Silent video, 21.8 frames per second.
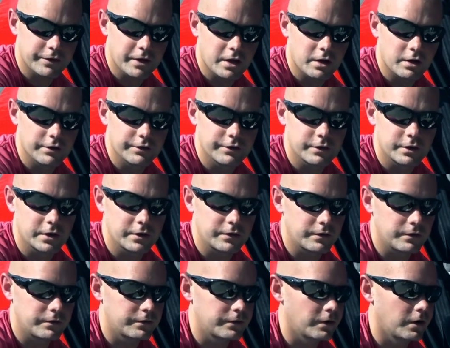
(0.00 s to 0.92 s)
that also
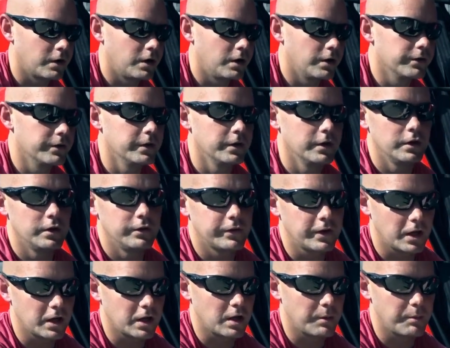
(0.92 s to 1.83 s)
gets installed.
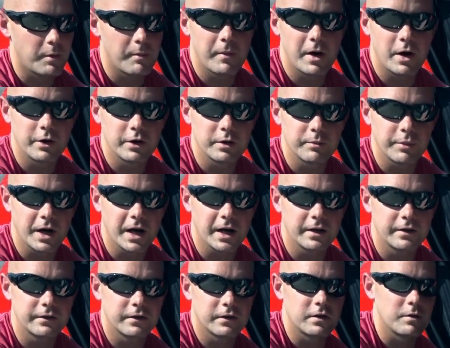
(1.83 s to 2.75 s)
Got a couple mounting brackets at